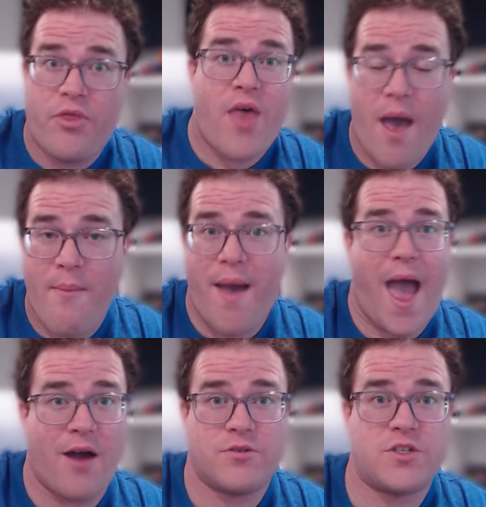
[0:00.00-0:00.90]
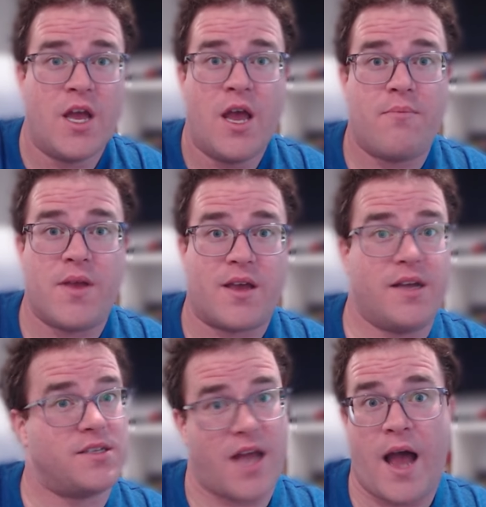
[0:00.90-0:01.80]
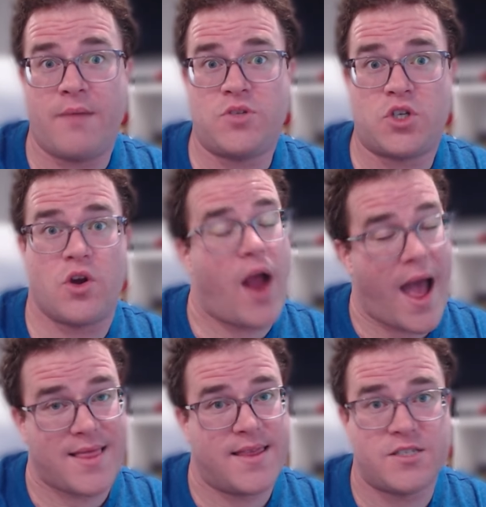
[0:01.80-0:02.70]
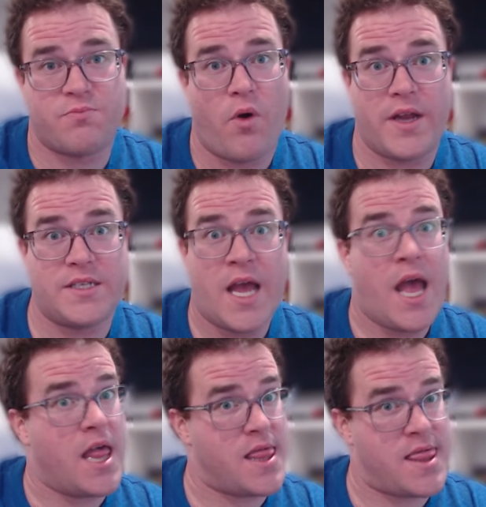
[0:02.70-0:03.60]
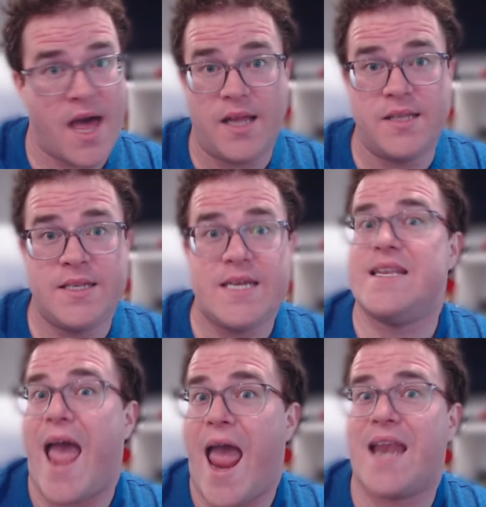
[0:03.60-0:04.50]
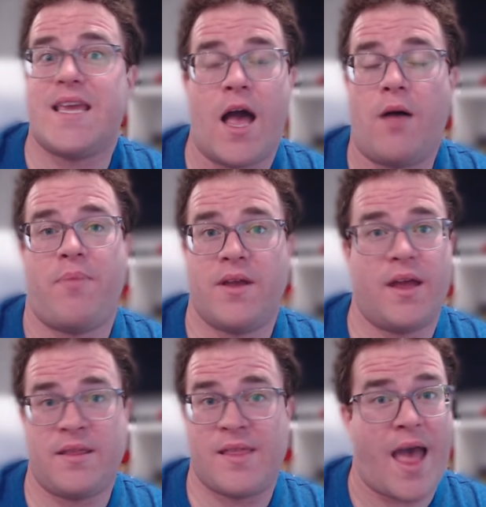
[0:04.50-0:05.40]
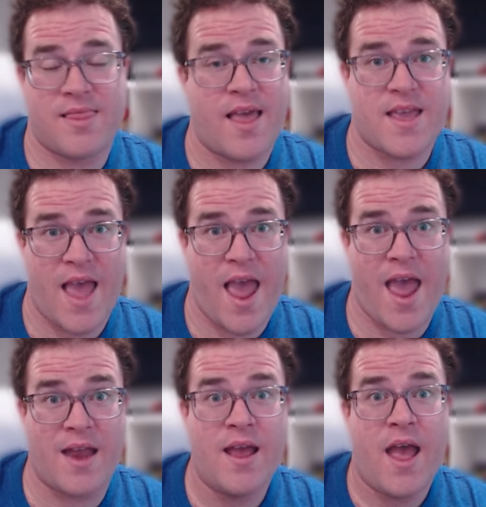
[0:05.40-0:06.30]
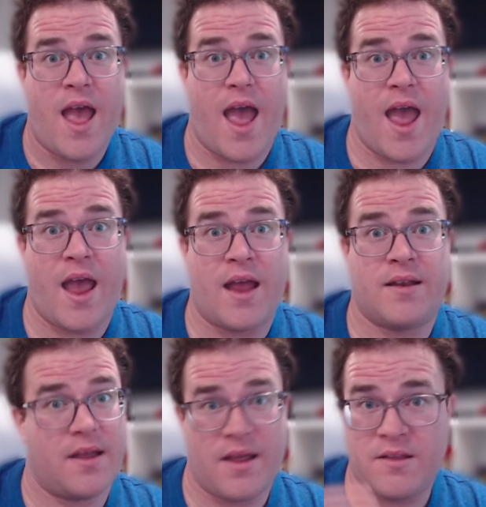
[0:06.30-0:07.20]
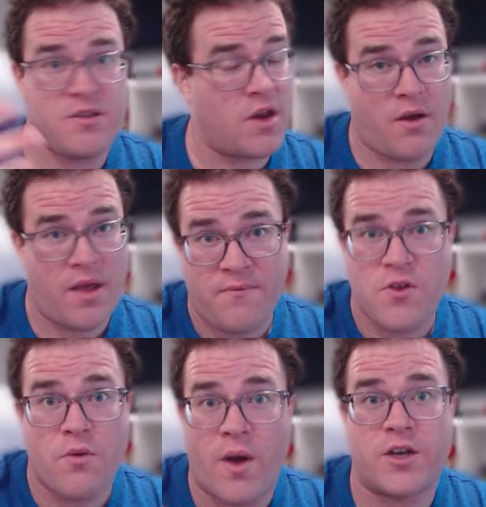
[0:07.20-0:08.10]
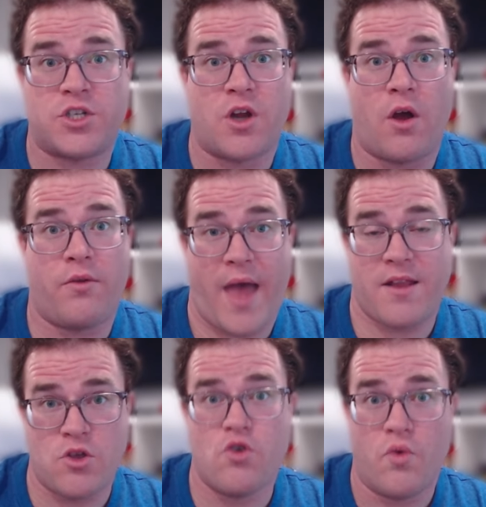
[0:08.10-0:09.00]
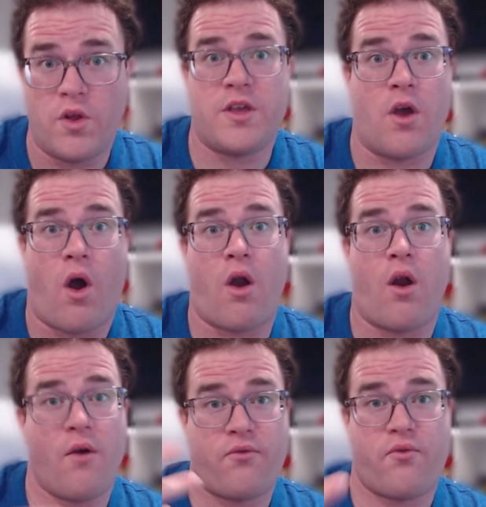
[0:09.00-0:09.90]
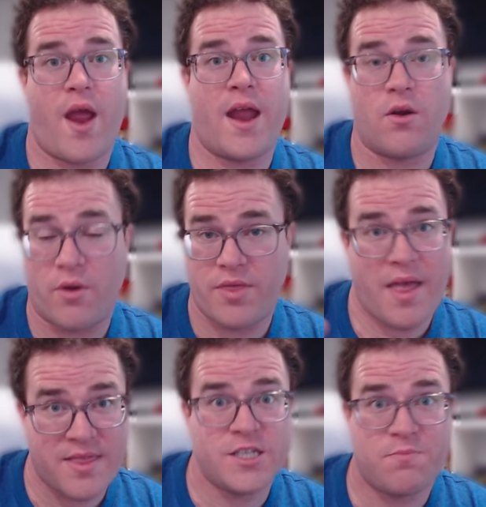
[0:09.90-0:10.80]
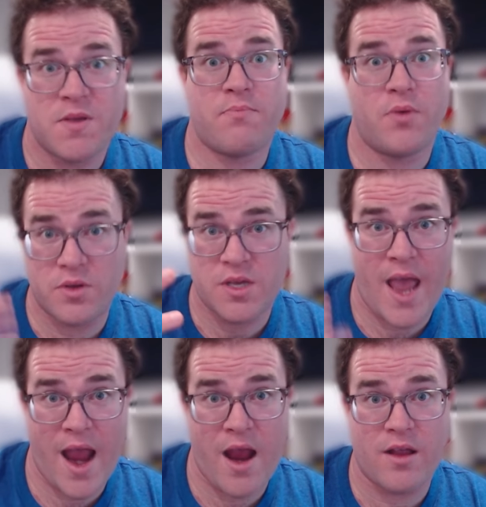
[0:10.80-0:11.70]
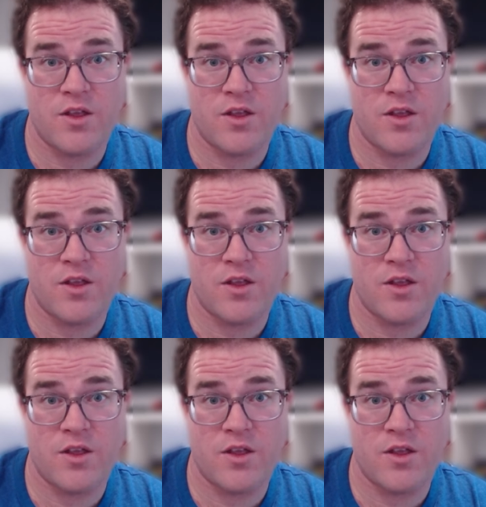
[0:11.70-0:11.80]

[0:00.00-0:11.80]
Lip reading: them out. Because I'm sure at this point, they'll need any help that they can. And, if you want to show that you really are a friend, or that these people care,